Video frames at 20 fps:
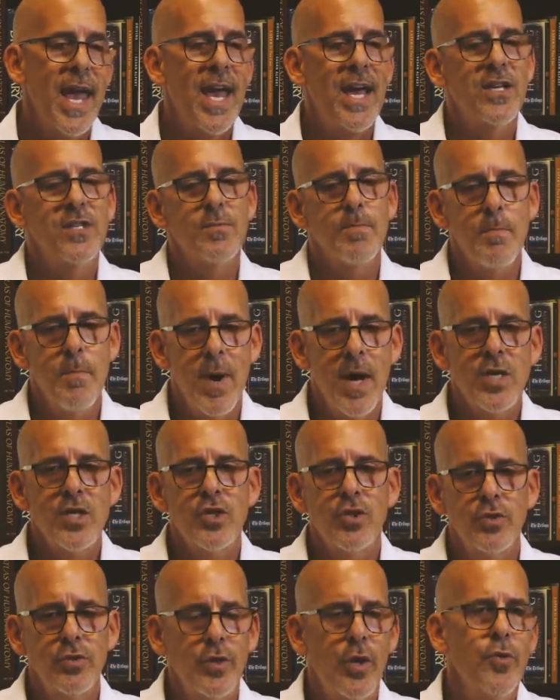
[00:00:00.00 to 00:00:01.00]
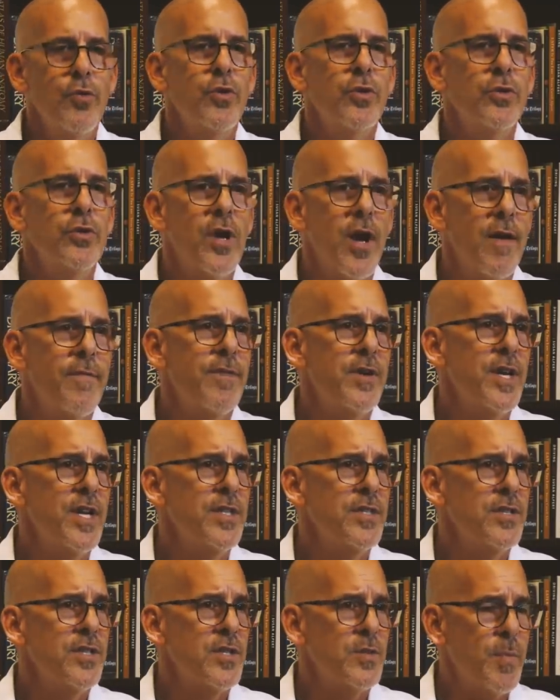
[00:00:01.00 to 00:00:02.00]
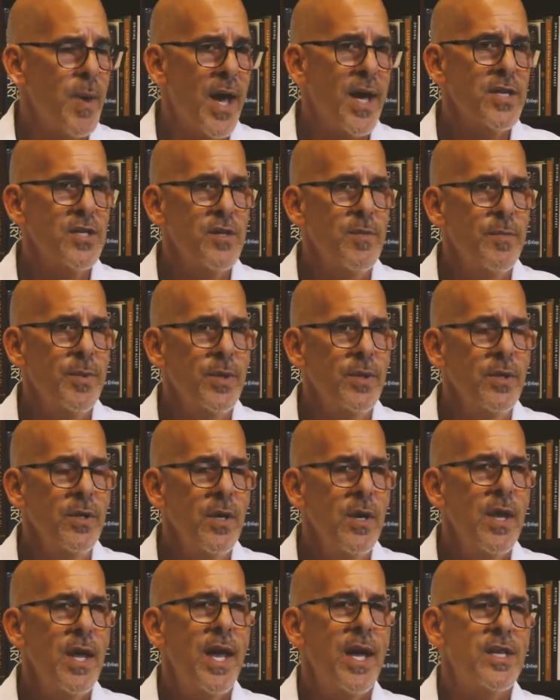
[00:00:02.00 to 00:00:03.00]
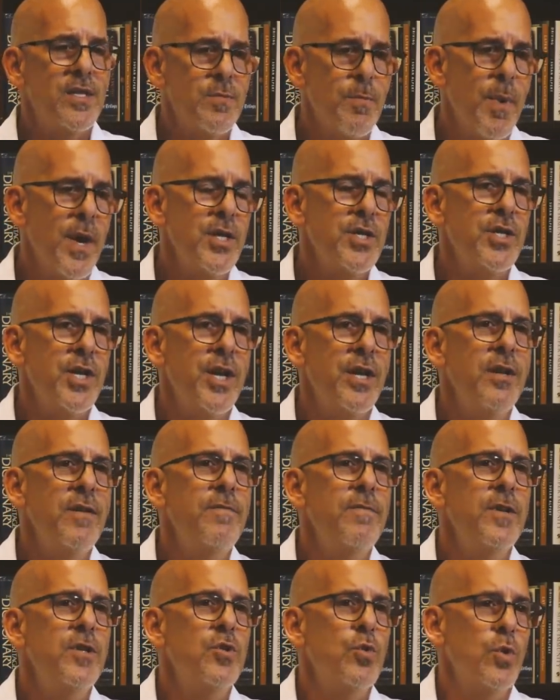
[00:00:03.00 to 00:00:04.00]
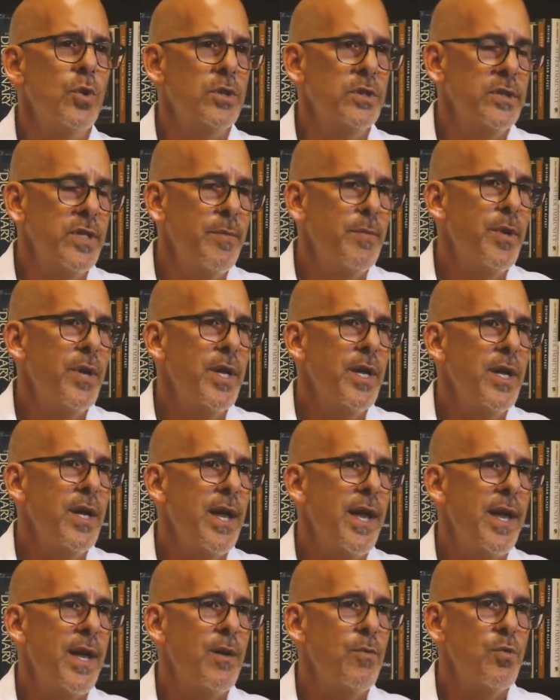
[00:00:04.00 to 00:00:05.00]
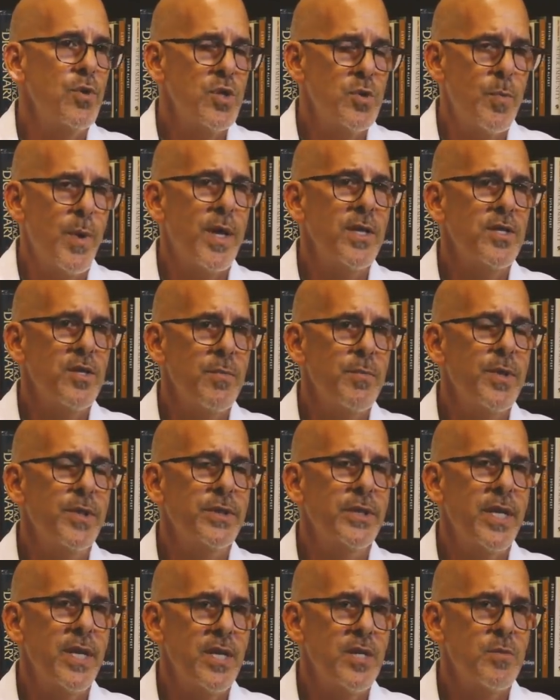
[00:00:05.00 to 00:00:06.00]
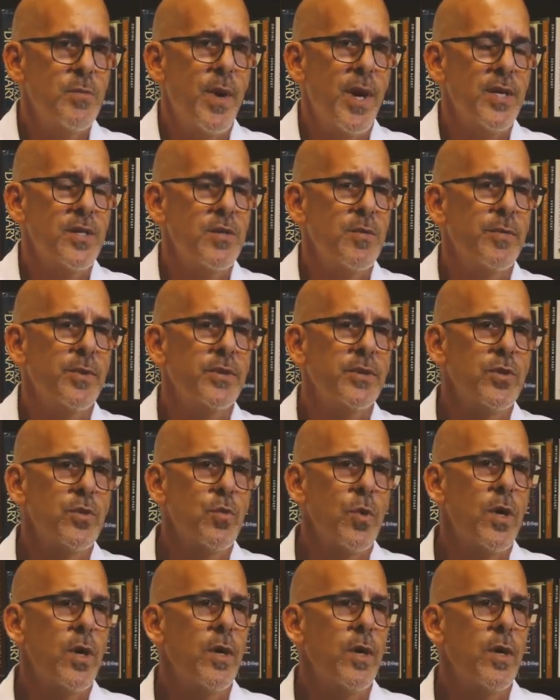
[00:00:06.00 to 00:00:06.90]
As much local governance as possible, as much individual liberty and responsibility as possible as